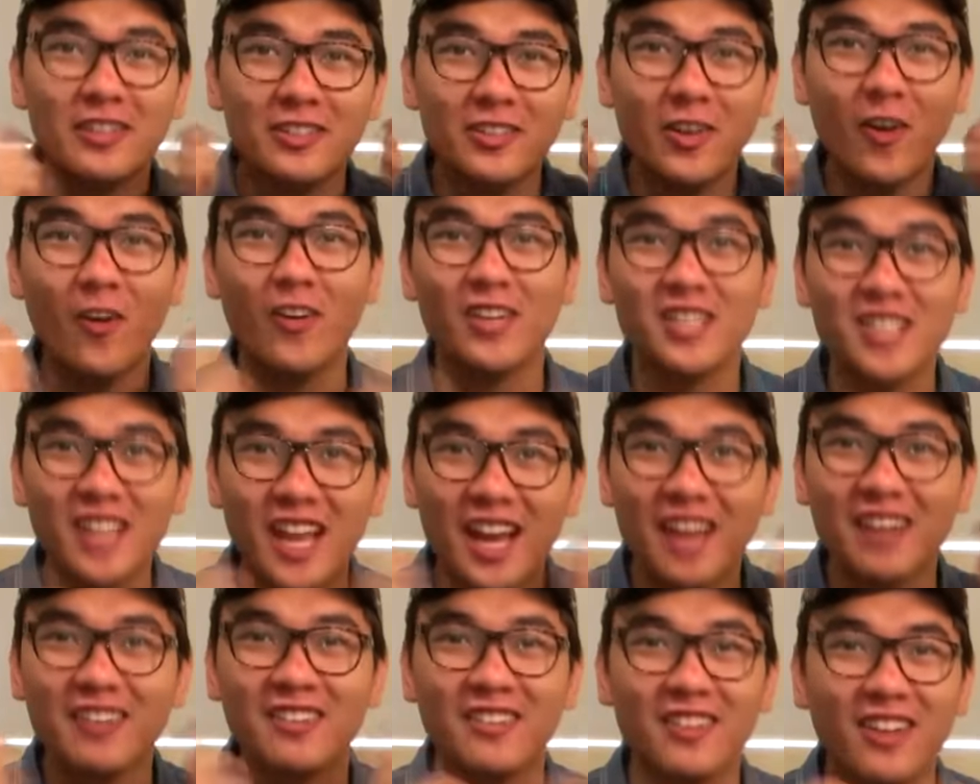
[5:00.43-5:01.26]
the dog
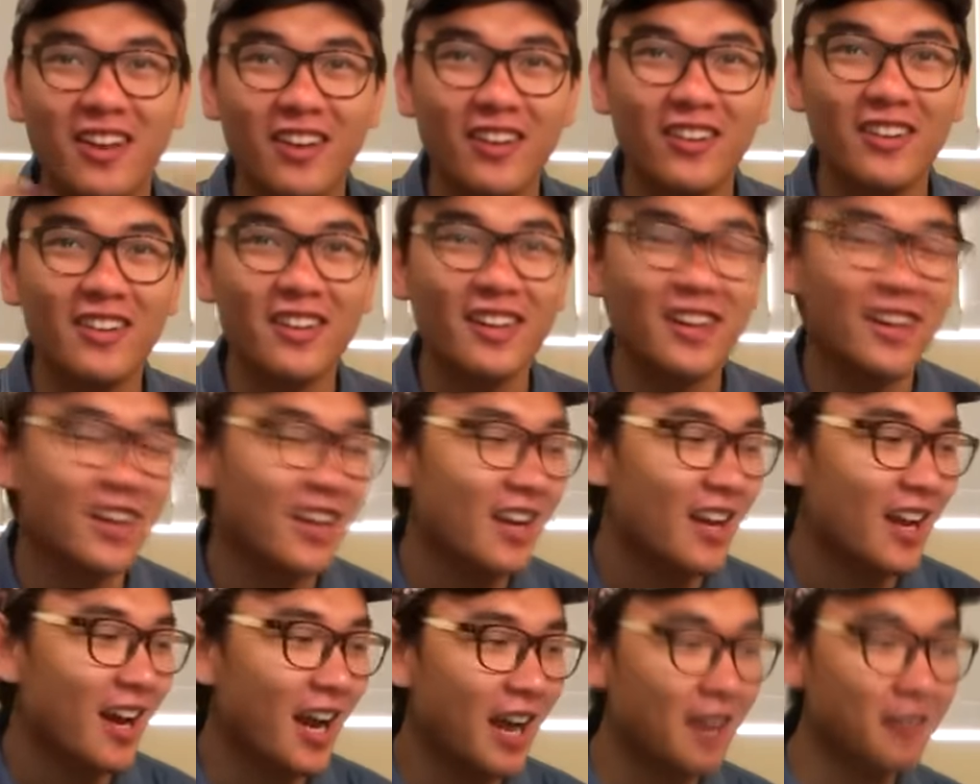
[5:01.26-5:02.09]
chains though.
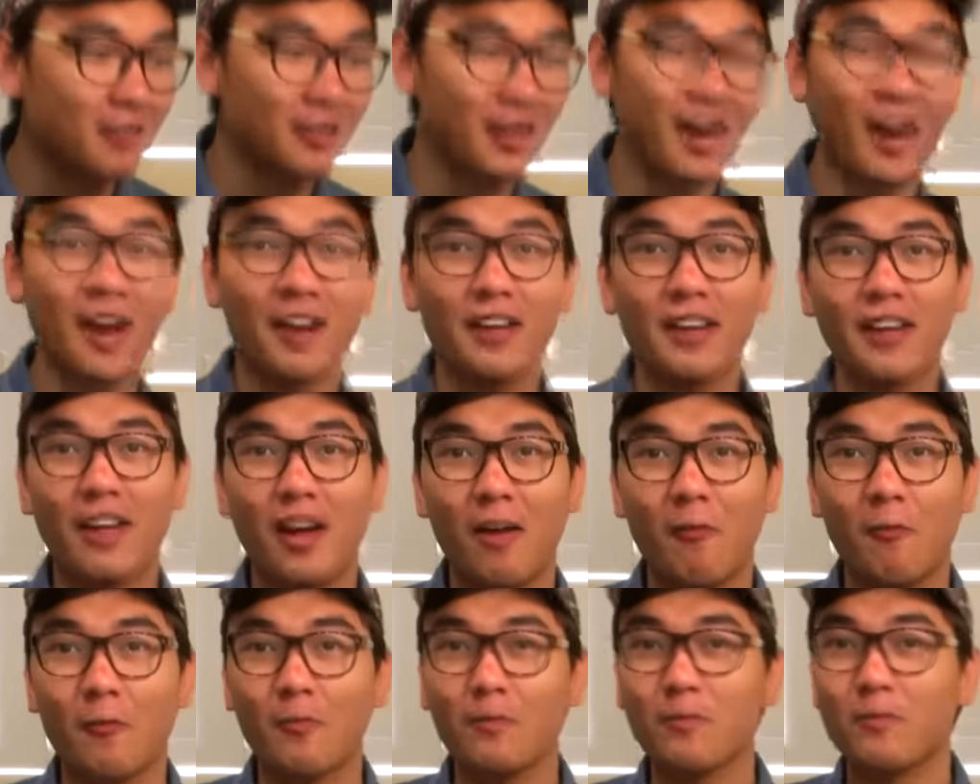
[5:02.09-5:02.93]
It's kind of
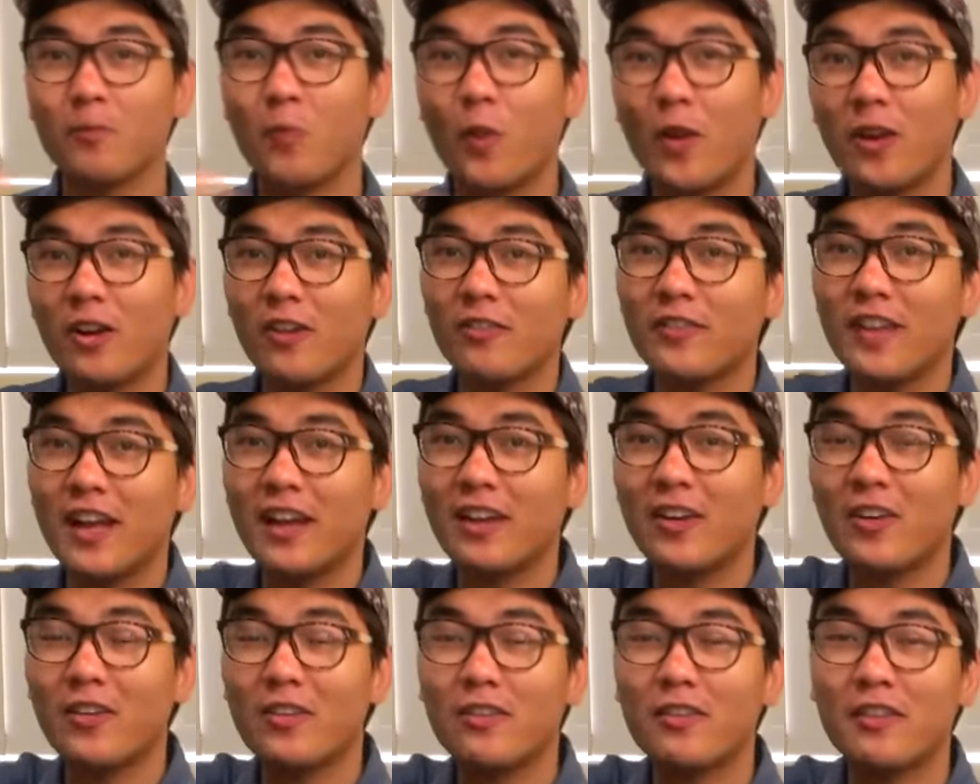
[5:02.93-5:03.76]
like one of
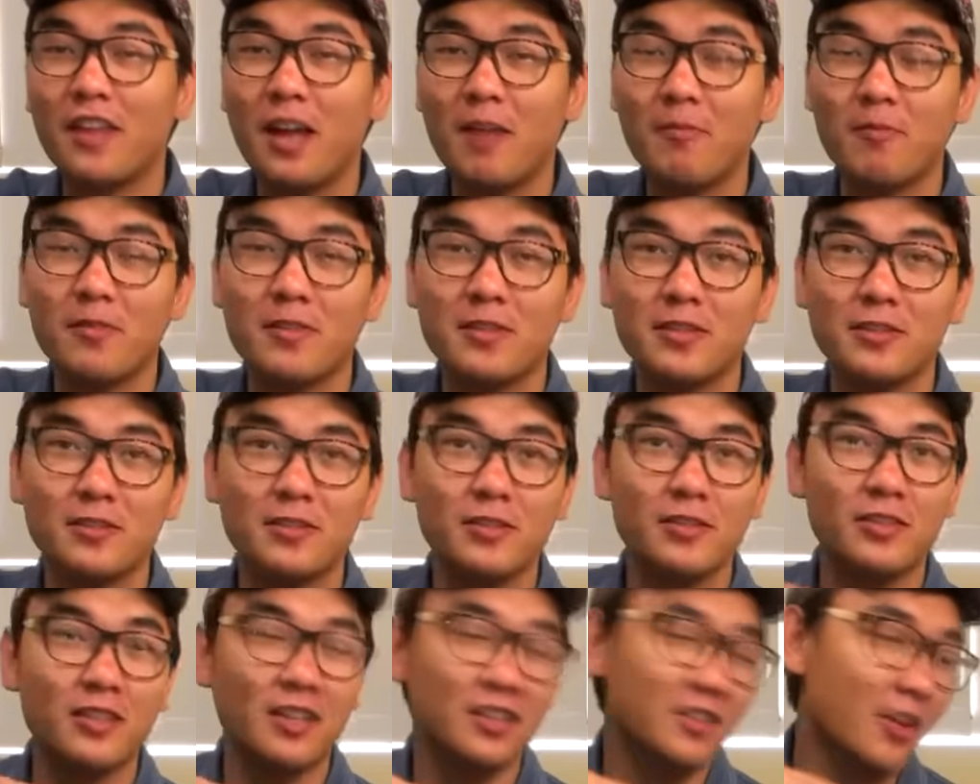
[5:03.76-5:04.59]
their concepts to
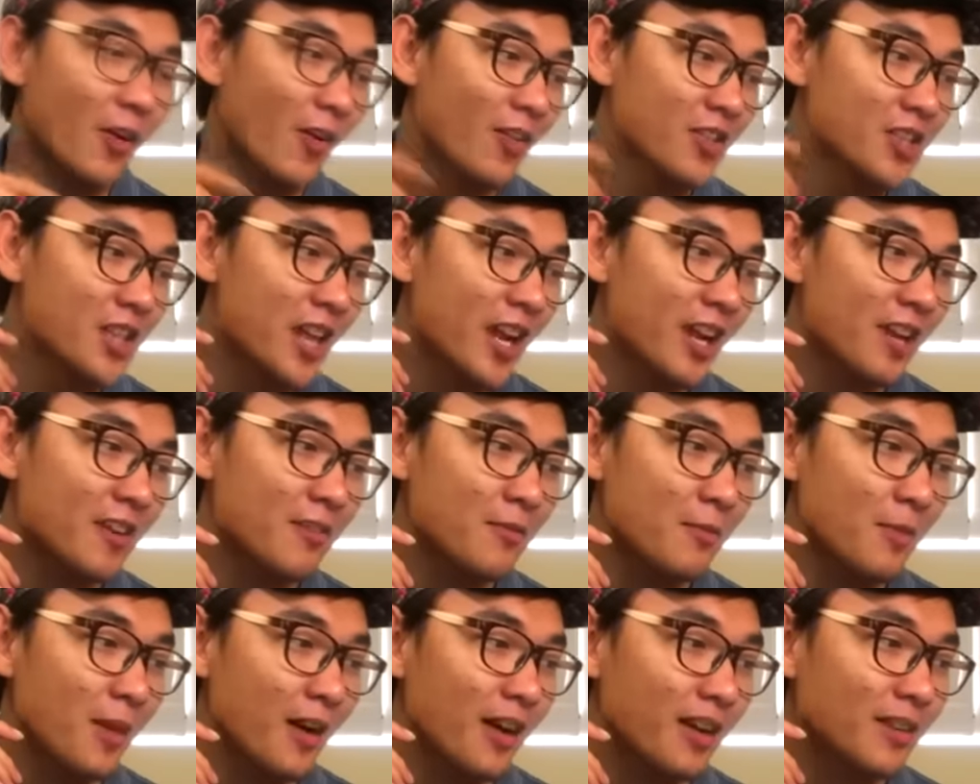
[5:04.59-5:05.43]
do the dog
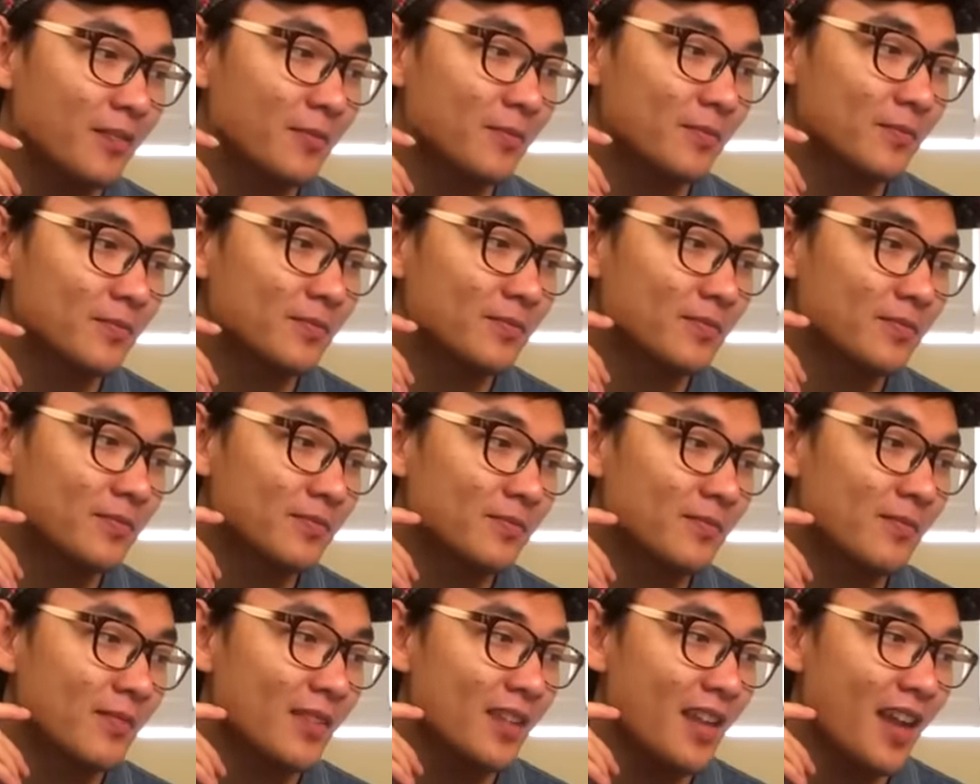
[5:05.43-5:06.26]
chains, but
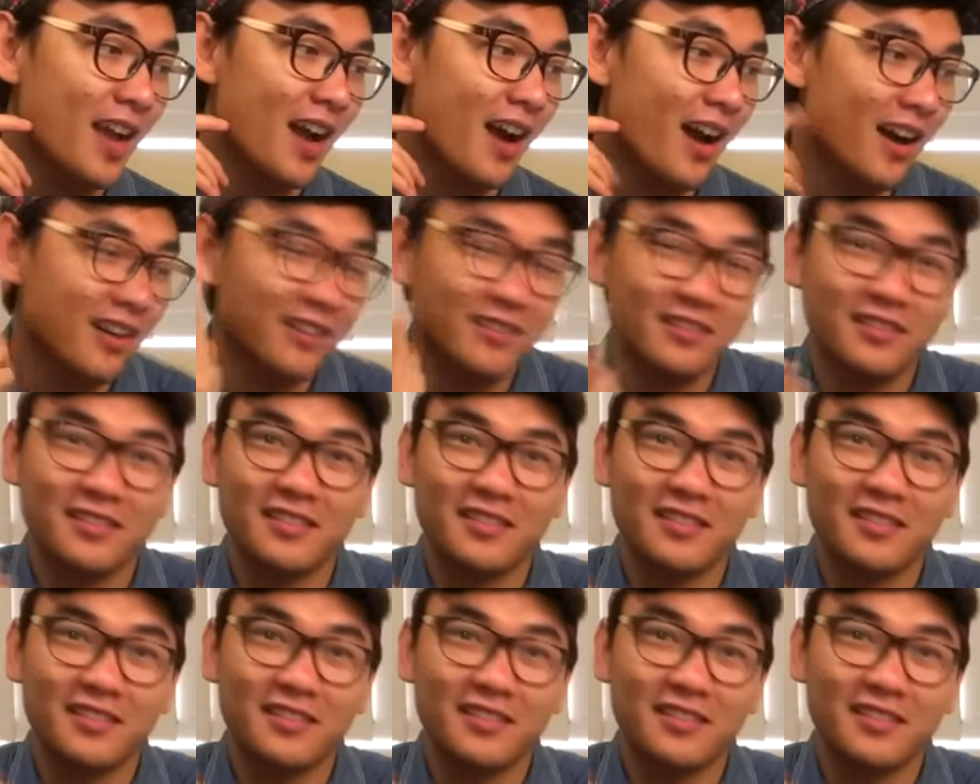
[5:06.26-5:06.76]
yeah.